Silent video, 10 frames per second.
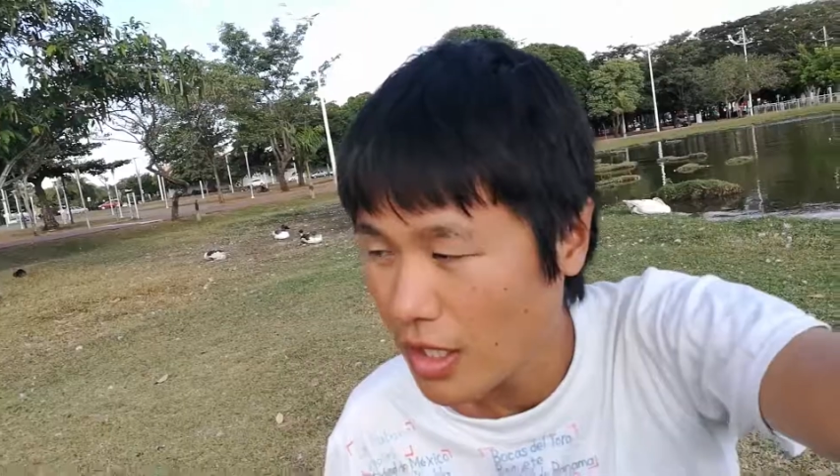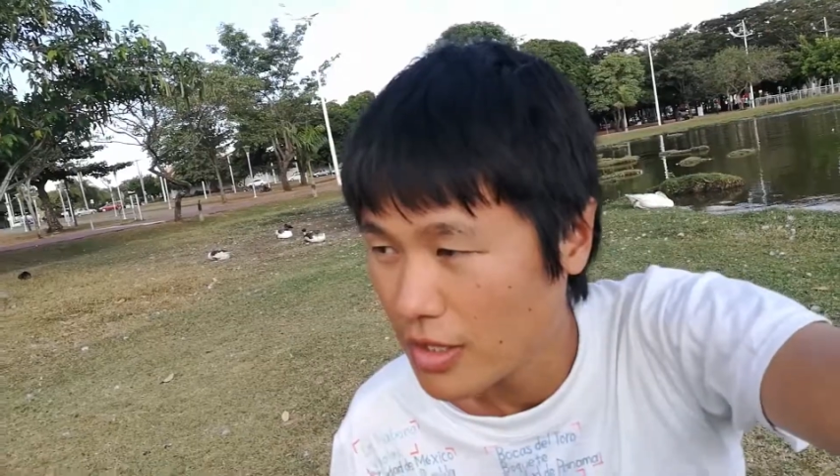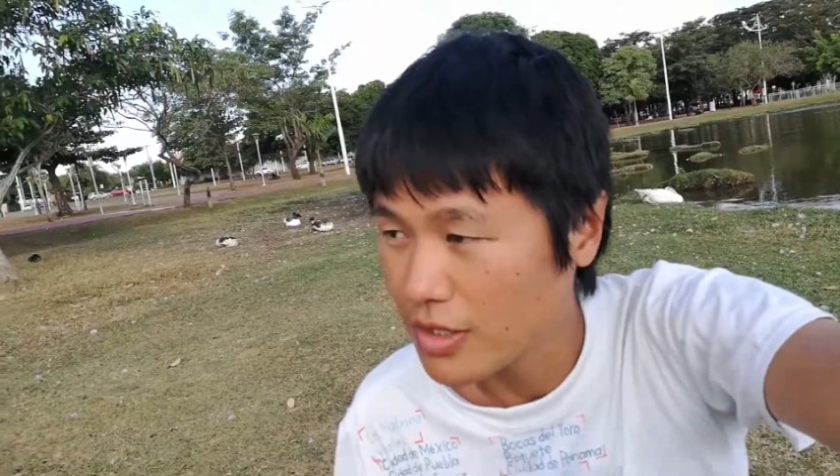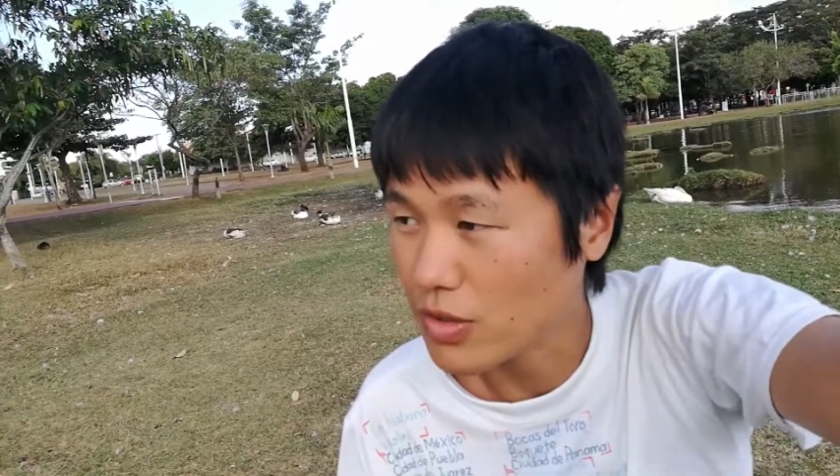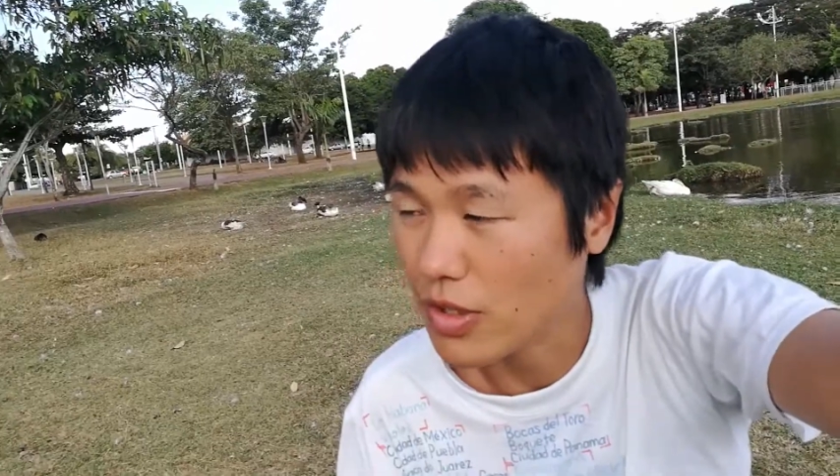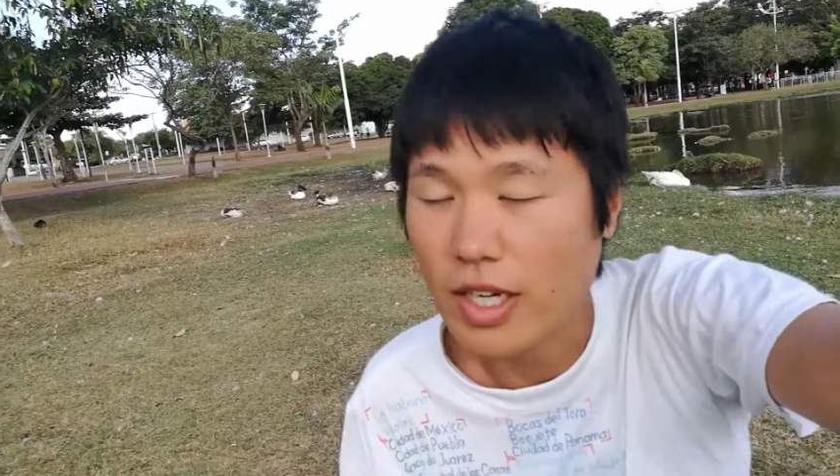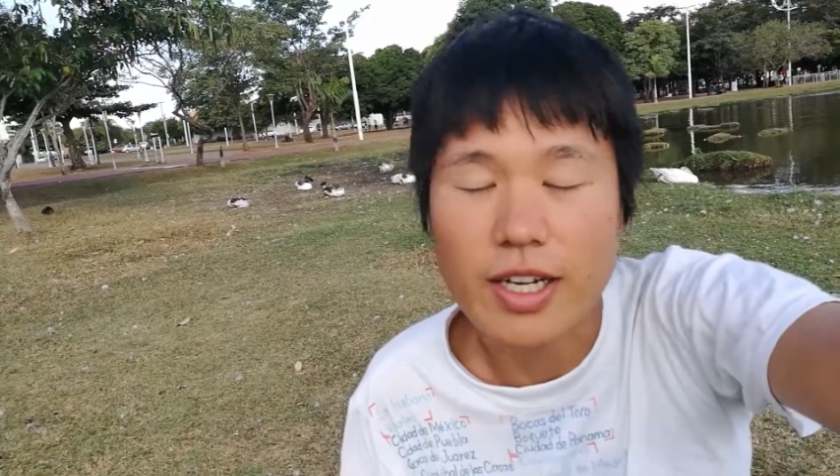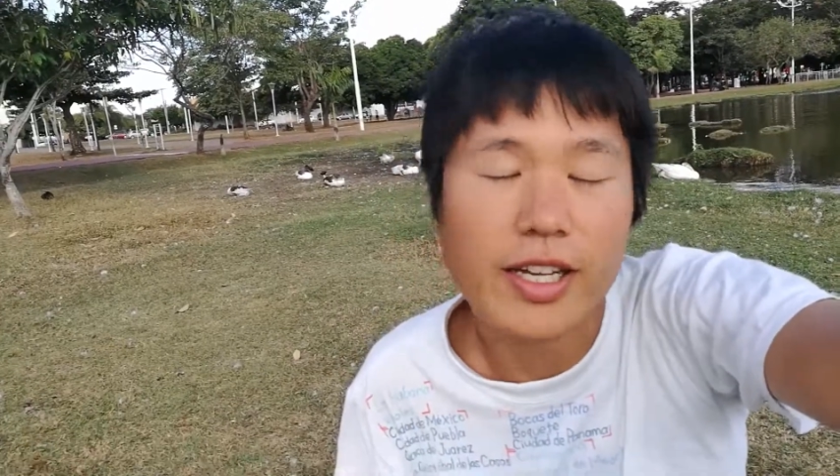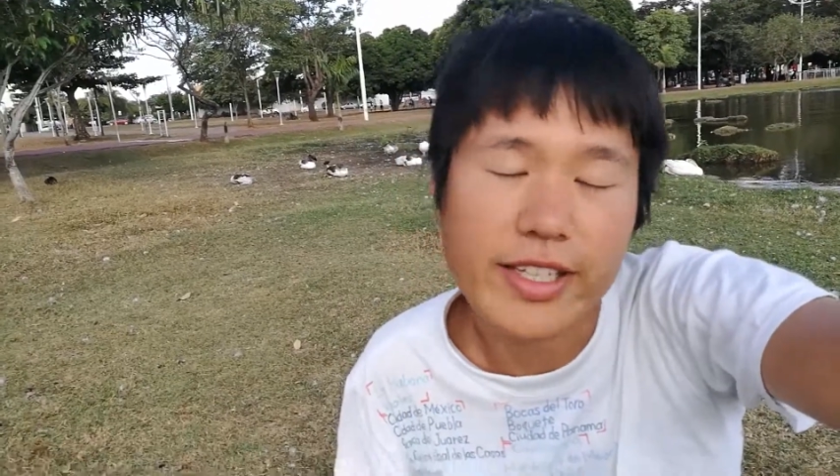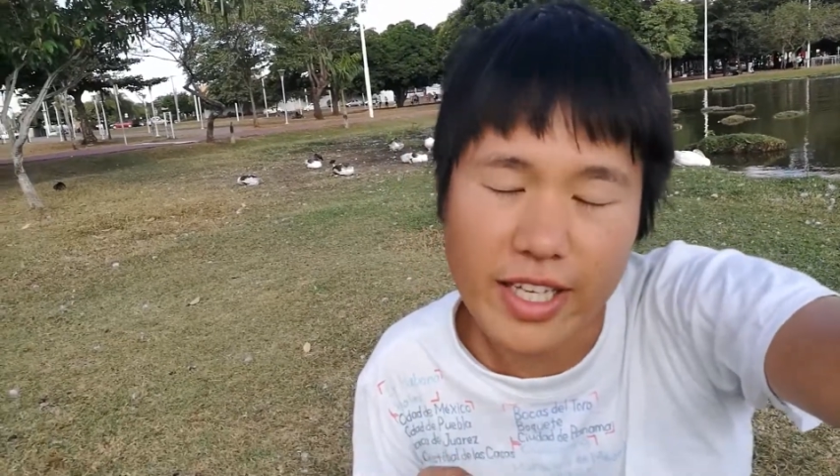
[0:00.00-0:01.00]
So
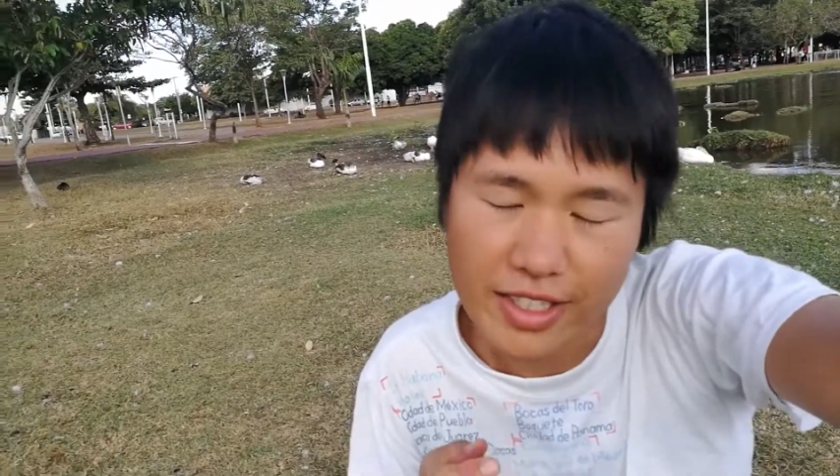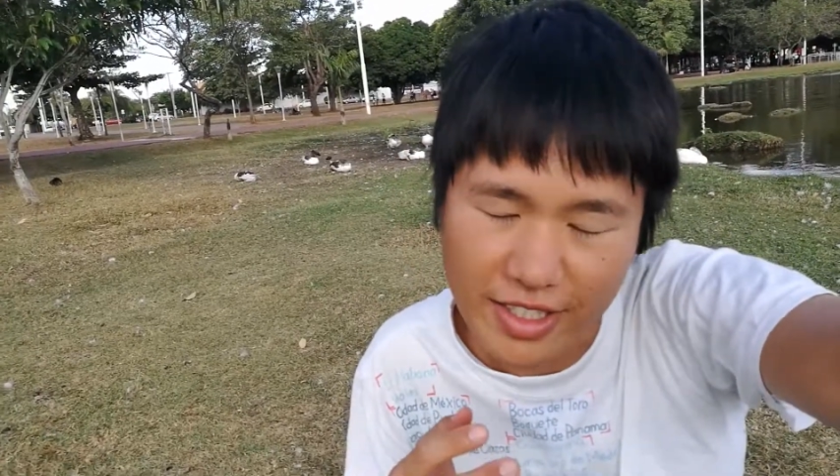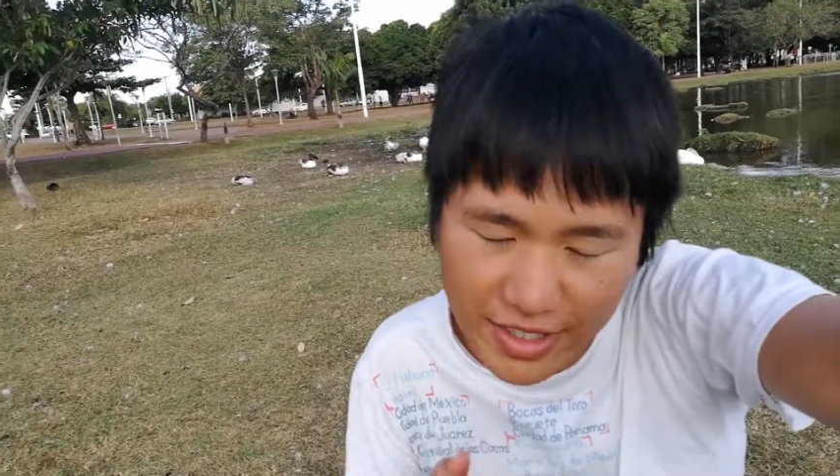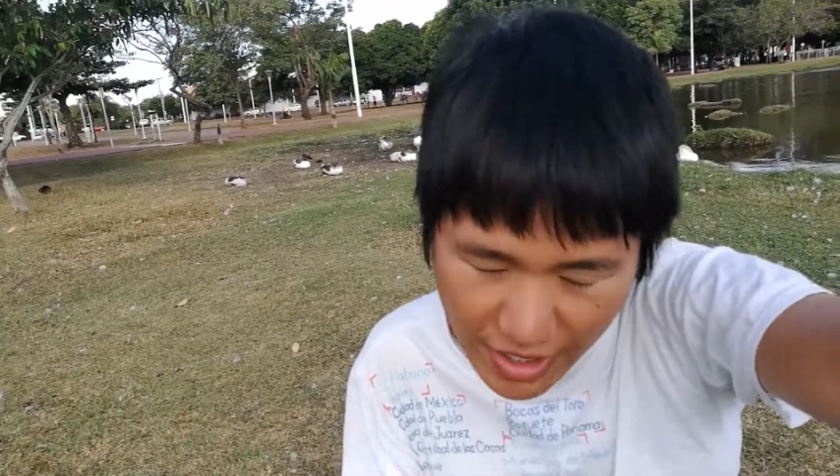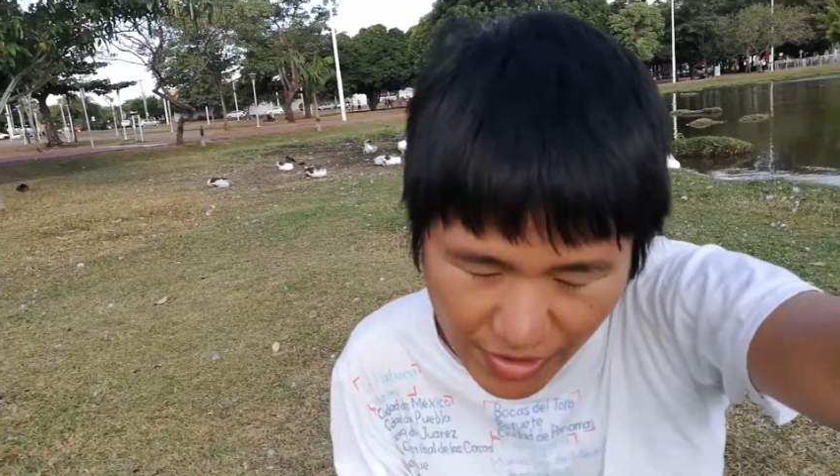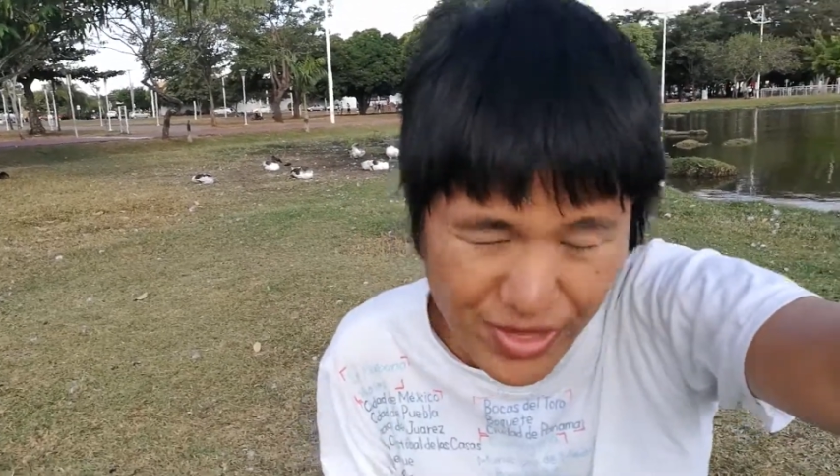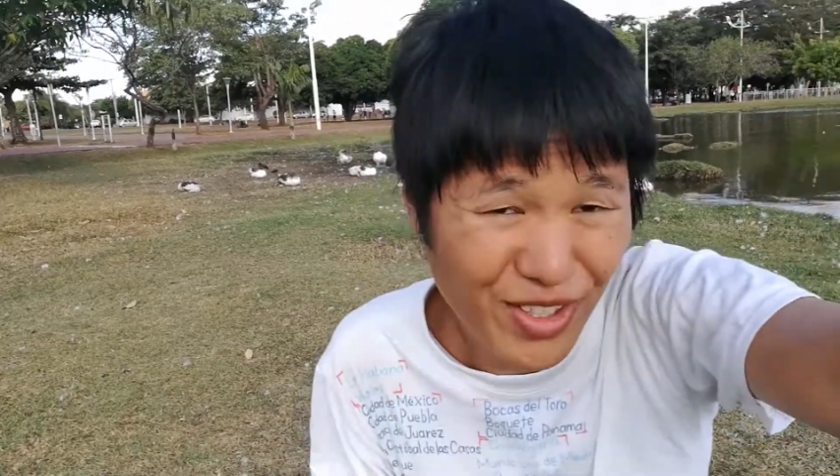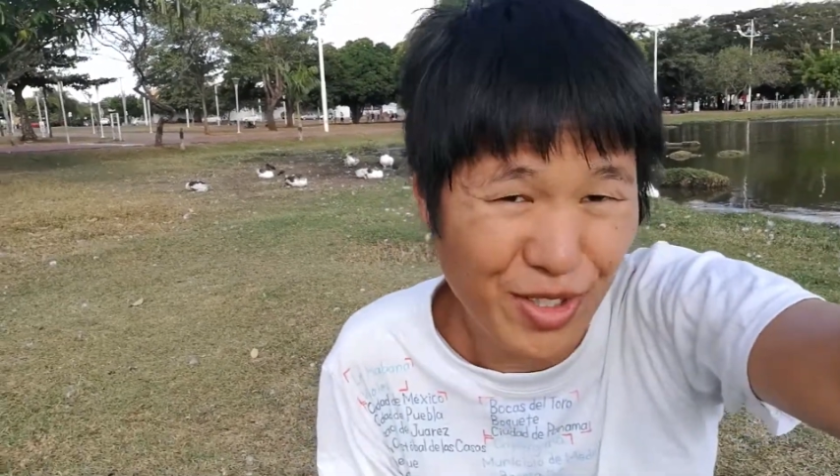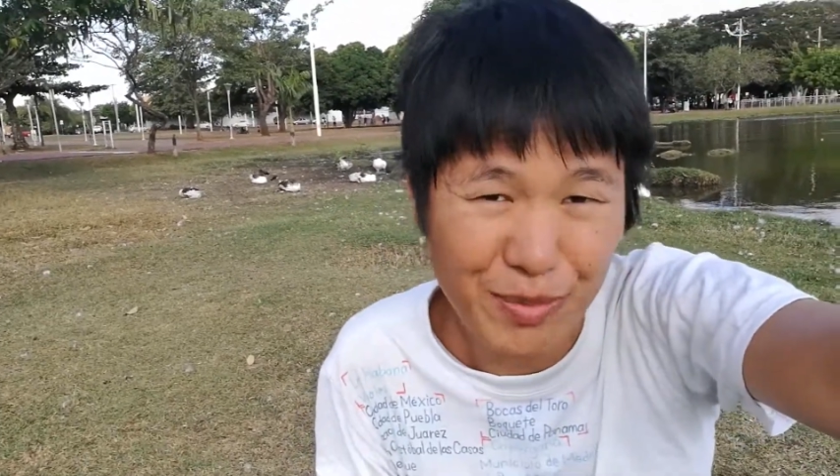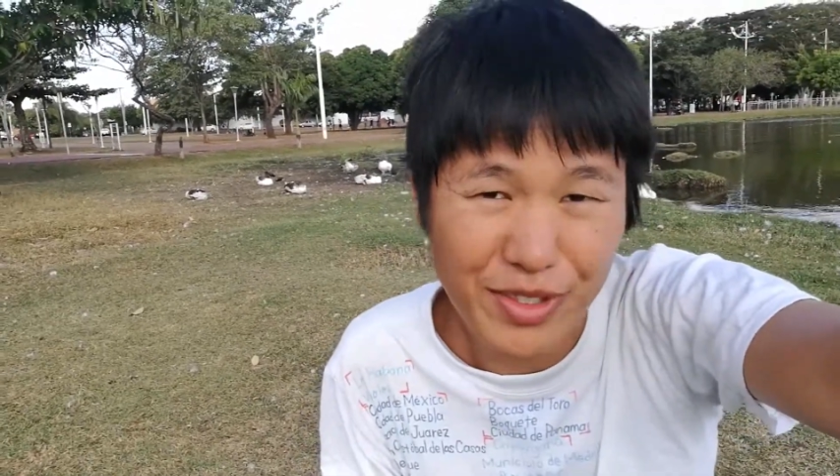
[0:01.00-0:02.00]
I can't thank
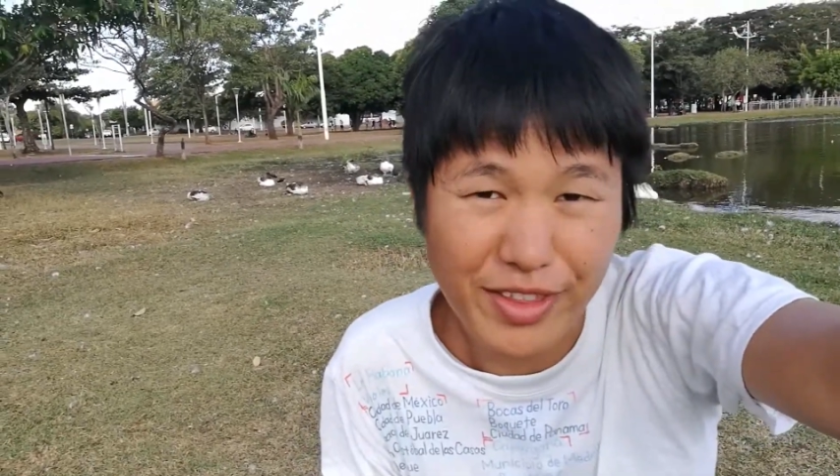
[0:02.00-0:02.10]
him